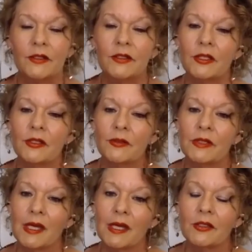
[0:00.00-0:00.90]
do you
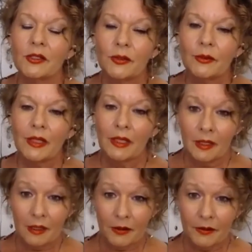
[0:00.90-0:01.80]
tend to
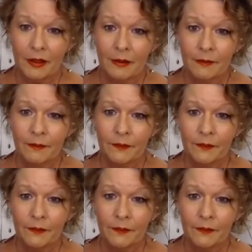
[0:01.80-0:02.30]
hear them,